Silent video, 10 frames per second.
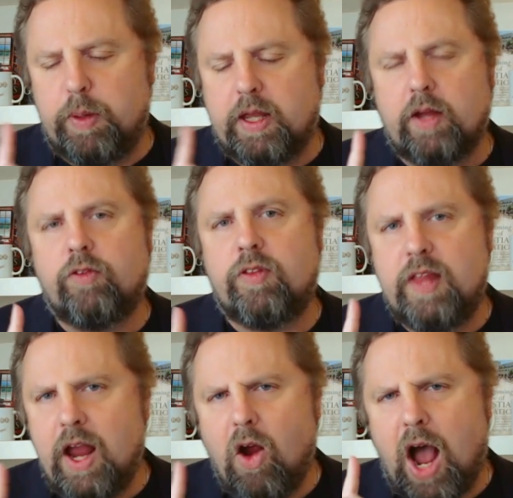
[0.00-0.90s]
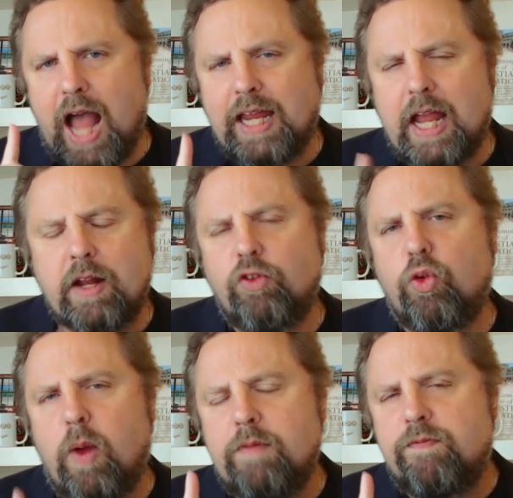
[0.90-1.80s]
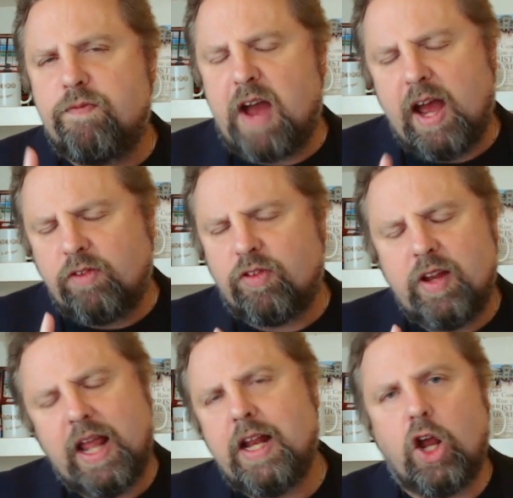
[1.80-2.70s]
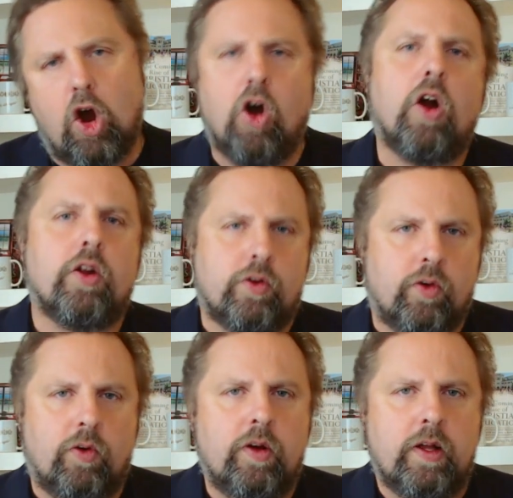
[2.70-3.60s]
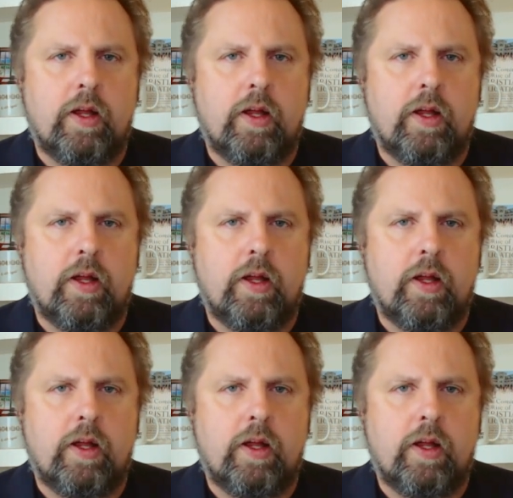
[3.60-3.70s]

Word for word: because there I get into a fascinating article